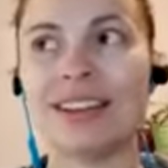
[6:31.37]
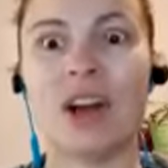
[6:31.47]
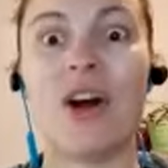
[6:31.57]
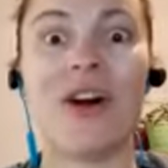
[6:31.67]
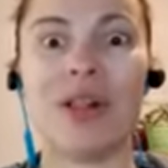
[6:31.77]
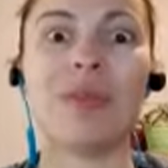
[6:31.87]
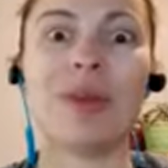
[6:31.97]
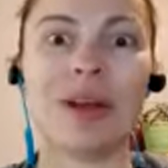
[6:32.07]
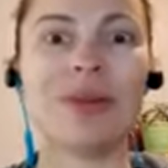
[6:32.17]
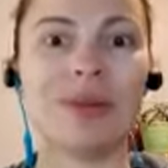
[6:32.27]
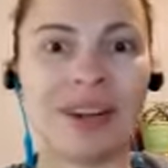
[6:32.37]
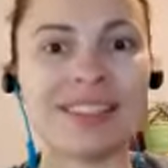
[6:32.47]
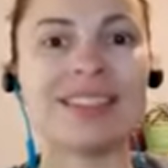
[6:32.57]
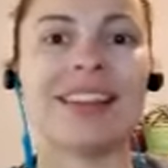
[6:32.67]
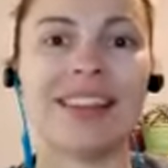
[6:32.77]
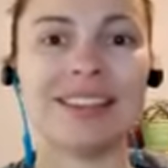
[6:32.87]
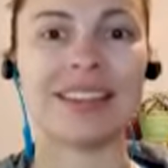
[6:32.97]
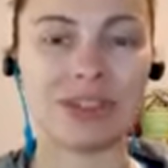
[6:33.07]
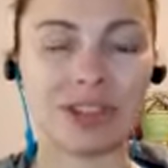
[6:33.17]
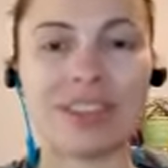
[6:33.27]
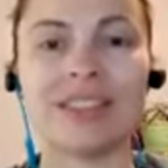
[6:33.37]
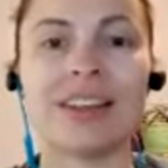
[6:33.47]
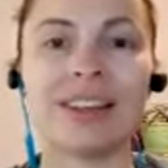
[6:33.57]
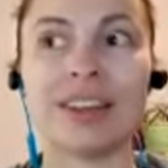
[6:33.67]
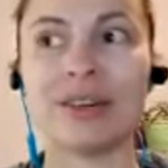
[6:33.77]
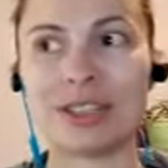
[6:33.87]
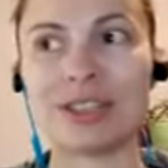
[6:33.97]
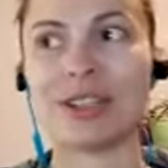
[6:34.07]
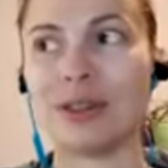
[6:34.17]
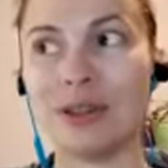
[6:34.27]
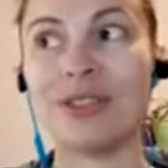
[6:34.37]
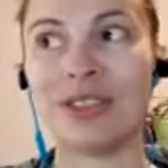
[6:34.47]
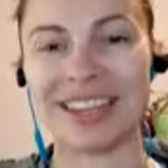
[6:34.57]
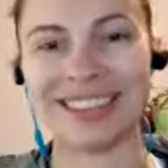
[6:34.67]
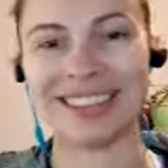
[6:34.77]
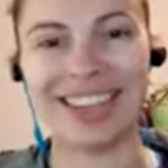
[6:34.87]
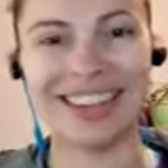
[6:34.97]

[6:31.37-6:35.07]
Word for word: all about resting and digesting and digesting the good things.